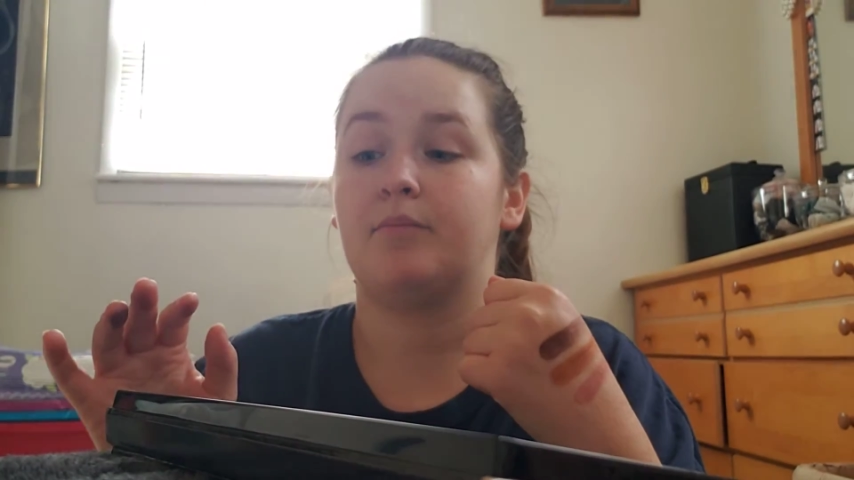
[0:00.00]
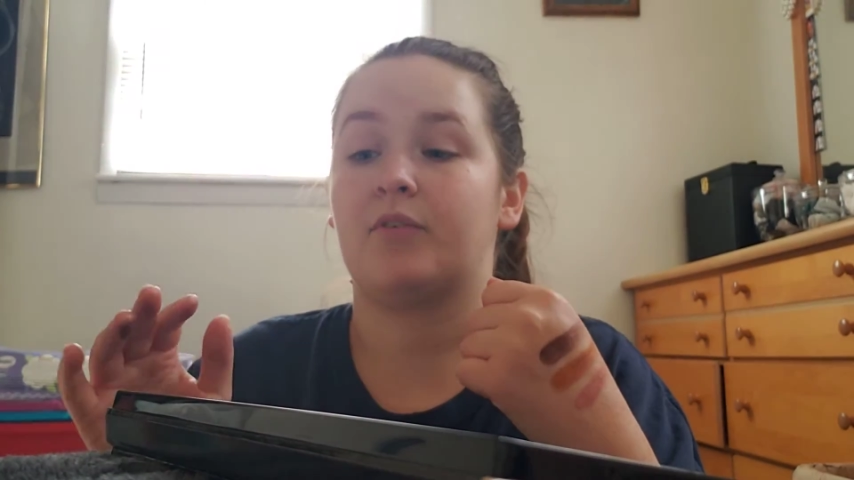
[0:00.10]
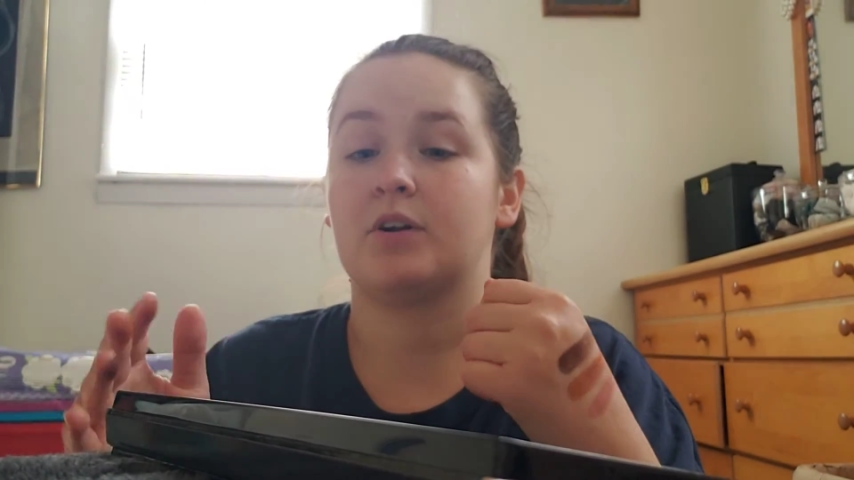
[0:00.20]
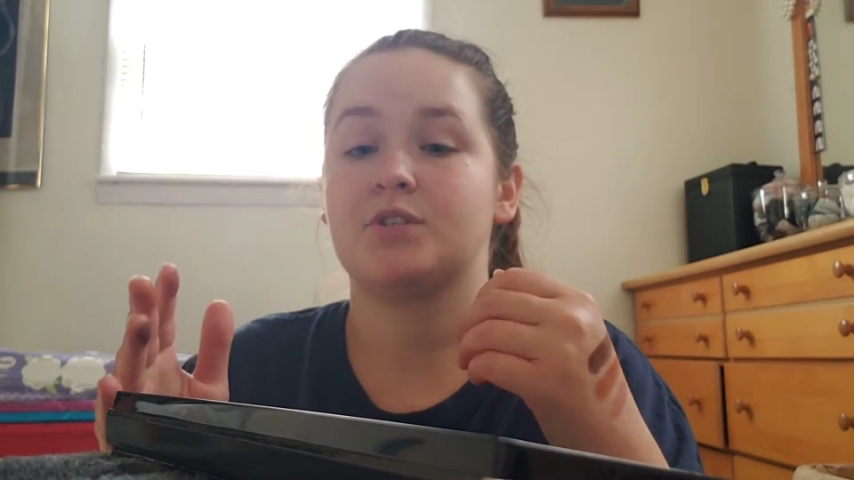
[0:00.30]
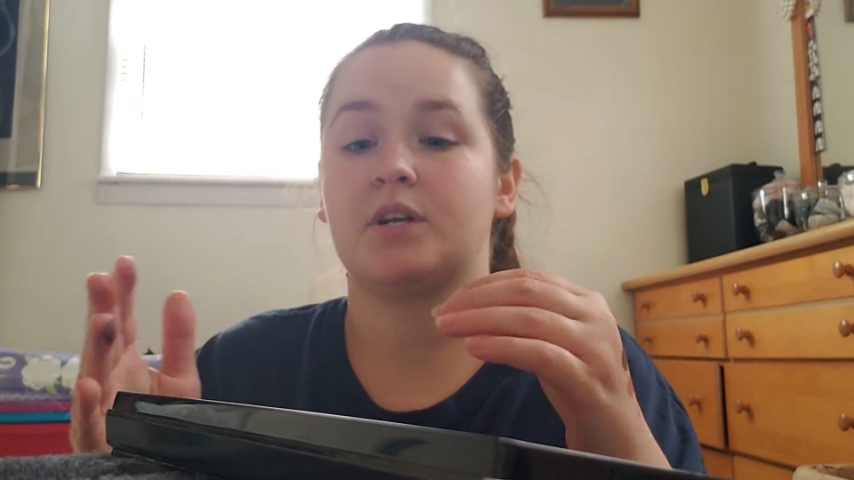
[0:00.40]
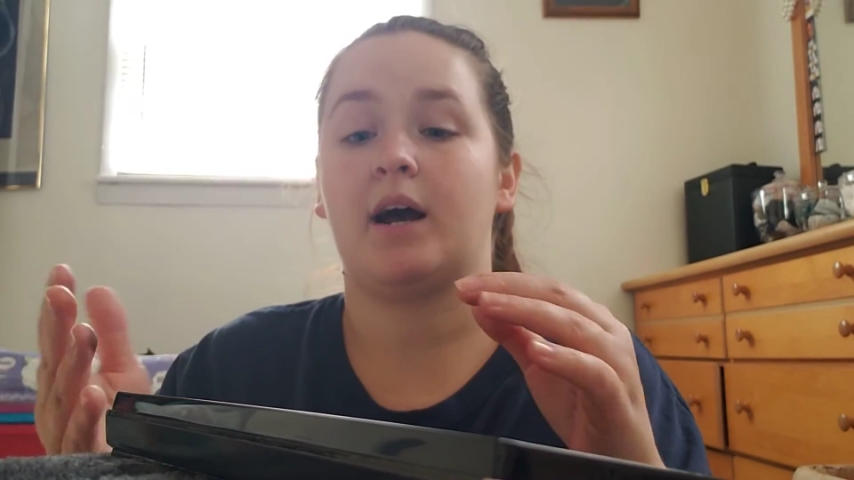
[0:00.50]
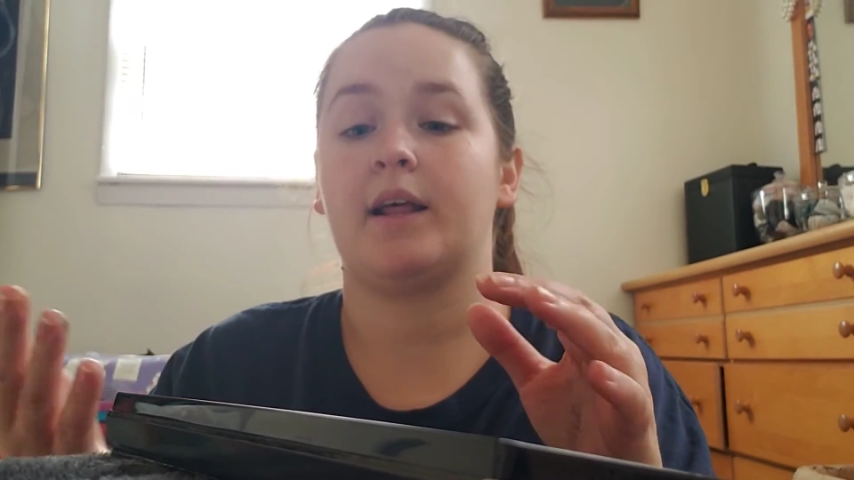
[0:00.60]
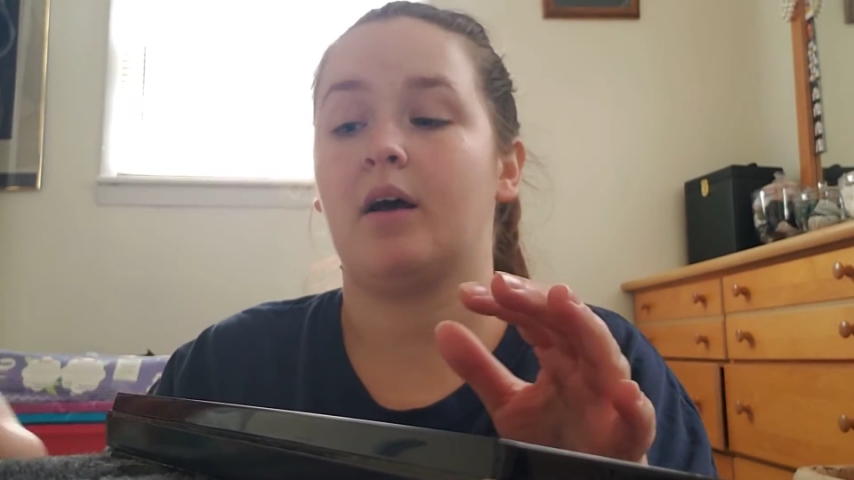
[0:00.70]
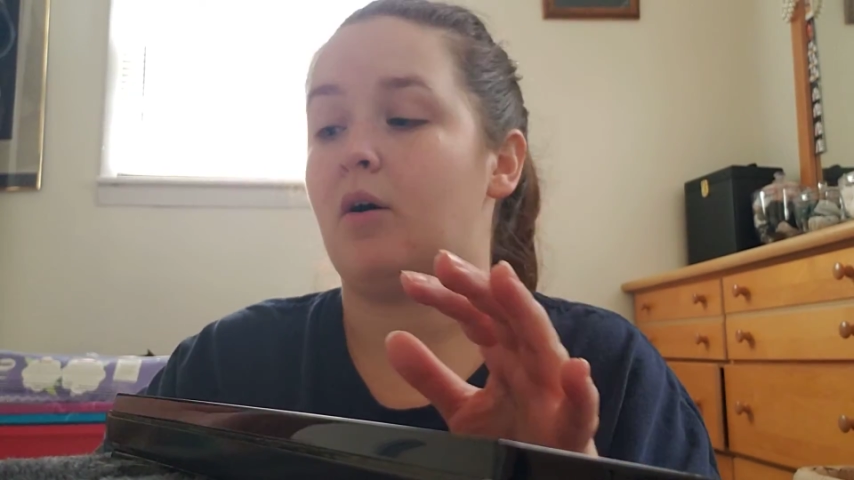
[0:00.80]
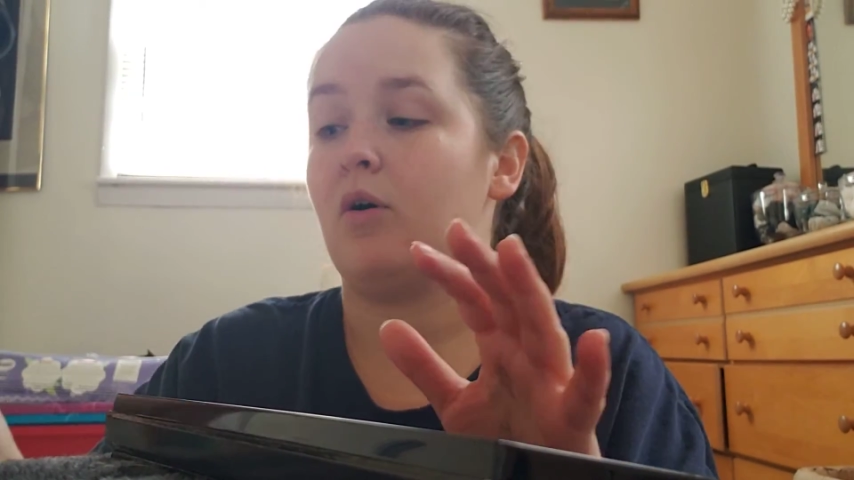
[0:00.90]
first got
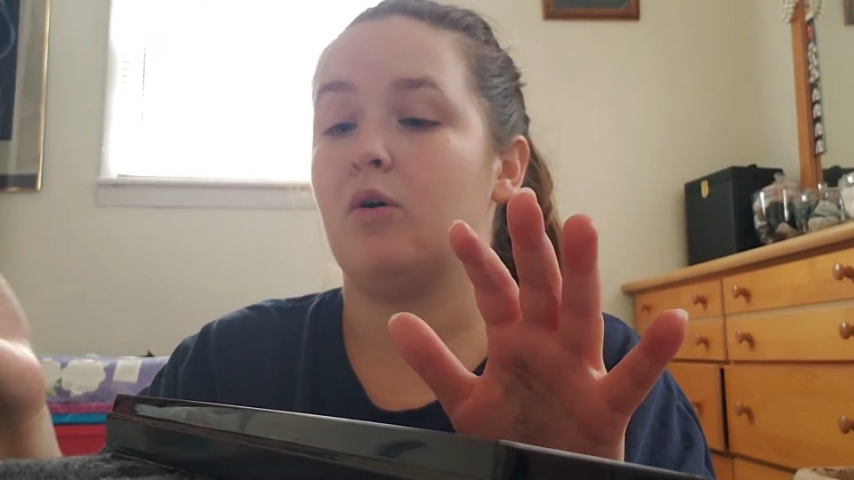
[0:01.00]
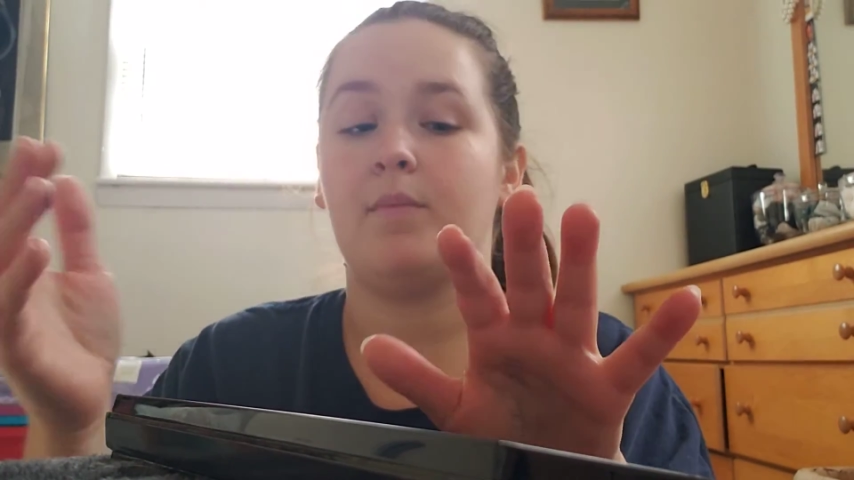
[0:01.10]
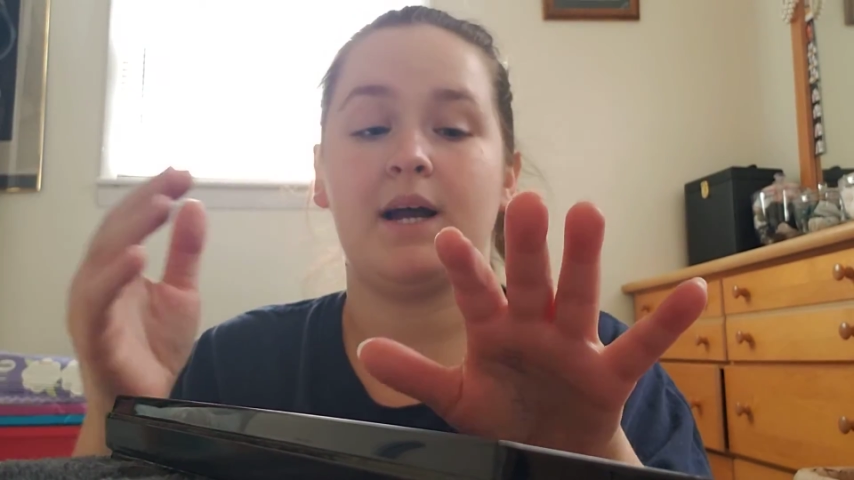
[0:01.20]
it home,